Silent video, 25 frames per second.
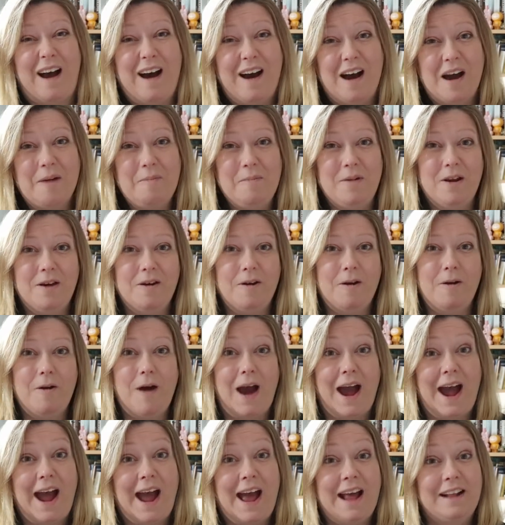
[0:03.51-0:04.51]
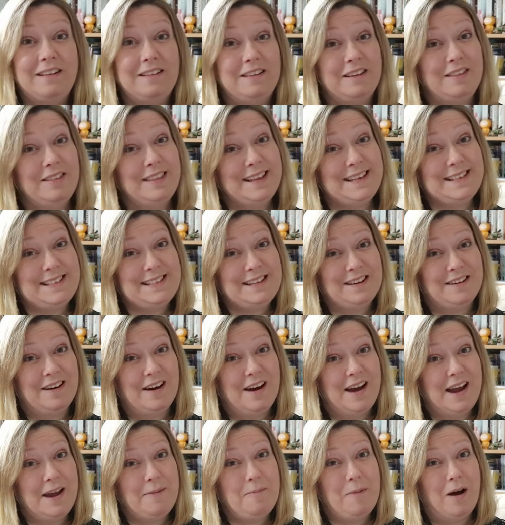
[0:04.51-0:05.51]
I'm Lou and this
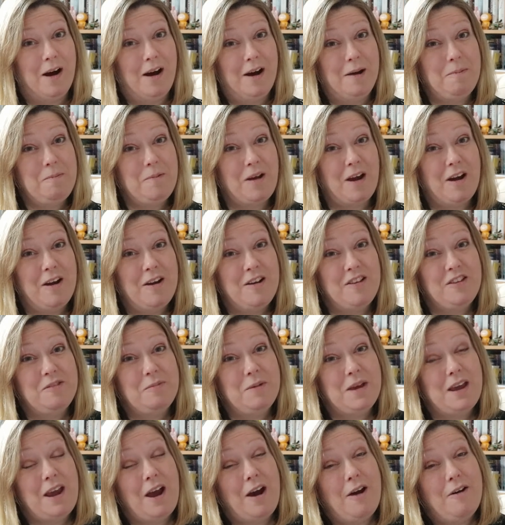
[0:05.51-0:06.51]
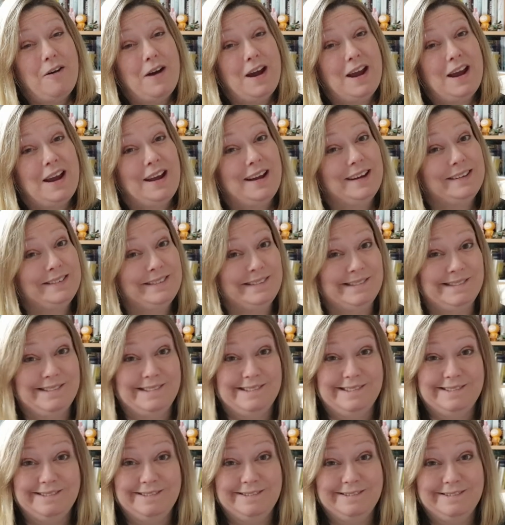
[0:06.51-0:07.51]
time I'm going to be going
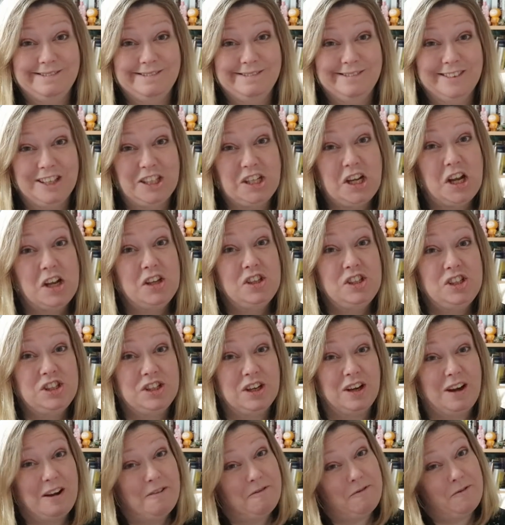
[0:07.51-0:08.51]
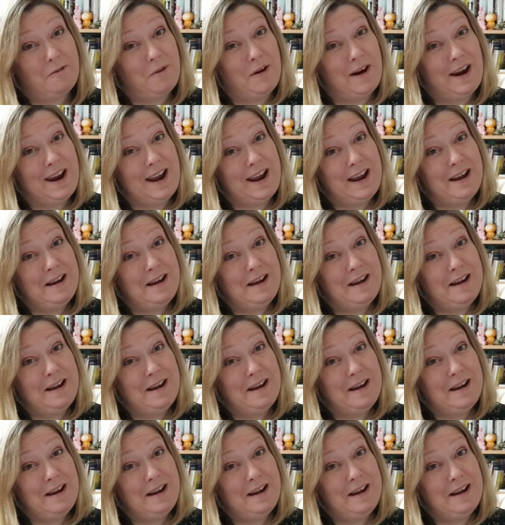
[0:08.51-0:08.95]
sugar free.